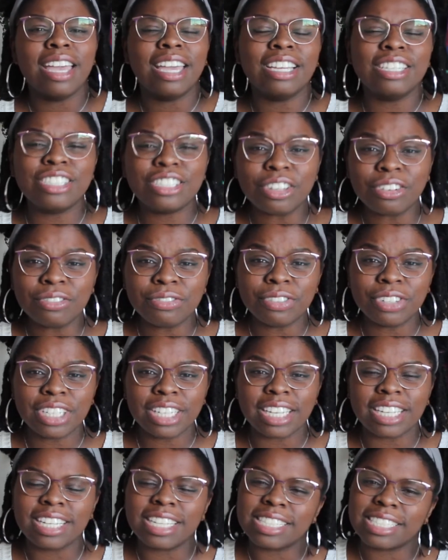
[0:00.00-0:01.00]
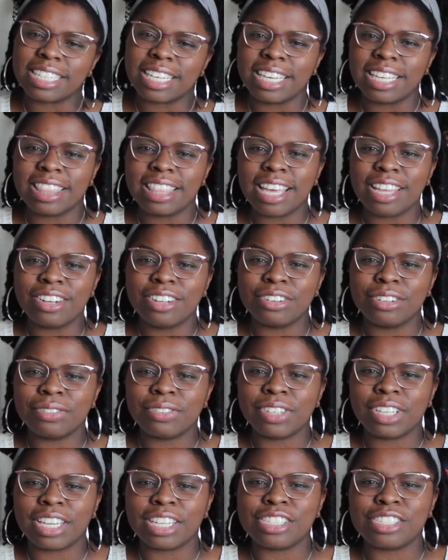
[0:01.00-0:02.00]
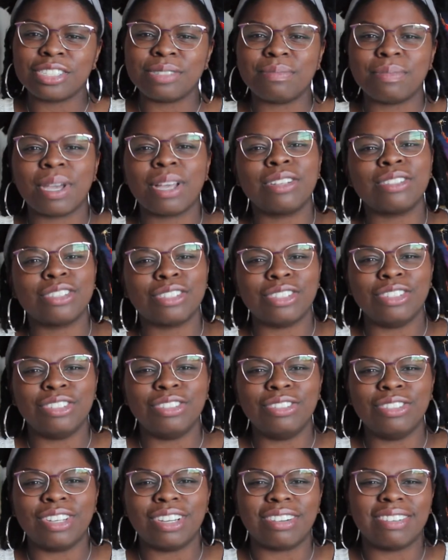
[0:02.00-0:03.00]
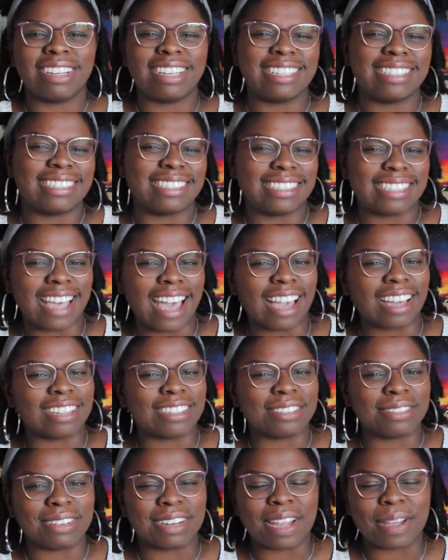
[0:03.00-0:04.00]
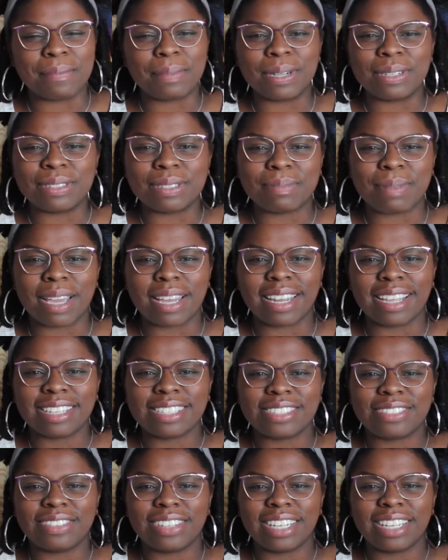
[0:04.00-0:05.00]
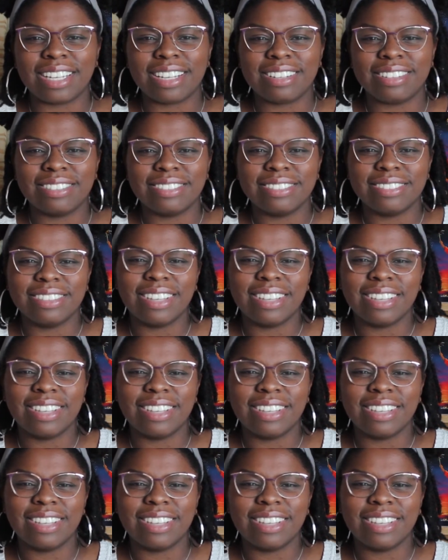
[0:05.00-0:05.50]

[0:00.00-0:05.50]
And don't forget to hit that notification bell so you know exactly when I post my next video.